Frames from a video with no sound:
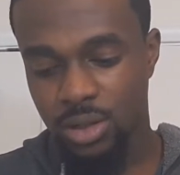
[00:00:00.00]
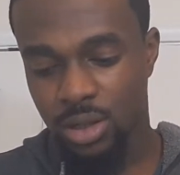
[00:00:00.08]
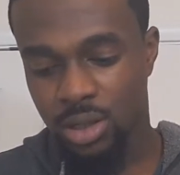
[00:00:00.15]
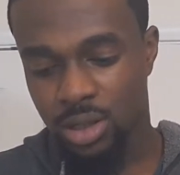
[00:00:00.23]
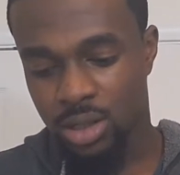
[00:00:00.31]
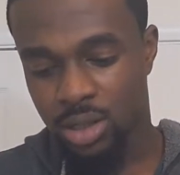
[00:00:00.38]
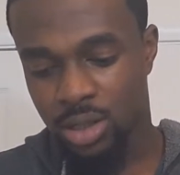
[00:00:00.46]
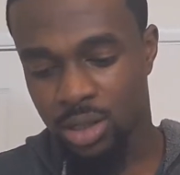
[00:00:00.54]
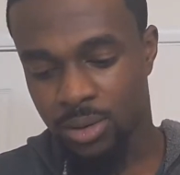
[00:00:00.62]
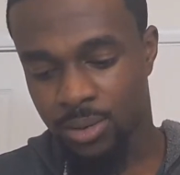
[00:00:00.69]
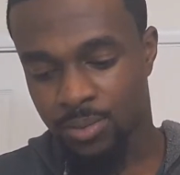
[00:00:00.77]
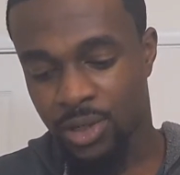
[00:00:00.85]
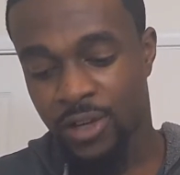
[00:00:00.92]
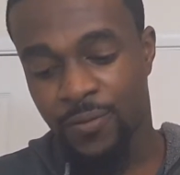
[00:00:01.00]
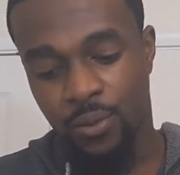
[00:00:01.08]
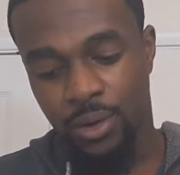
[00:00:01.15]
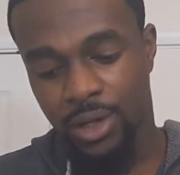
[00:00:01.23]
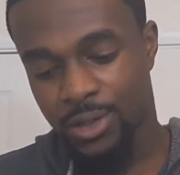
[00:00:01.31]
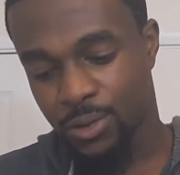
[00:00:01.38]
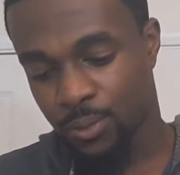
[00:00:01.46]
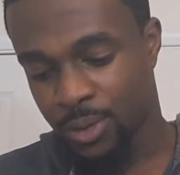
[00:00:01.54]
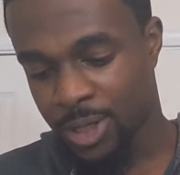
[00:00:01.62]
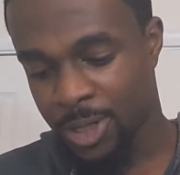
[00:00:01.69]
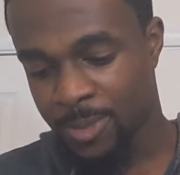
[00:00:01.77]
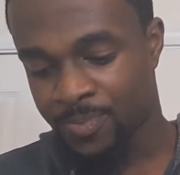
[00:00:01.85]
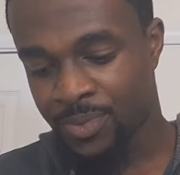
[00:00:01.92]
You get 4 gigs of
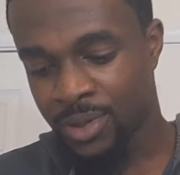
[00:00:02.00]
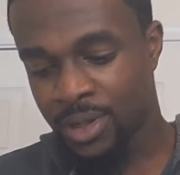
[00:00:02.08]
RAM.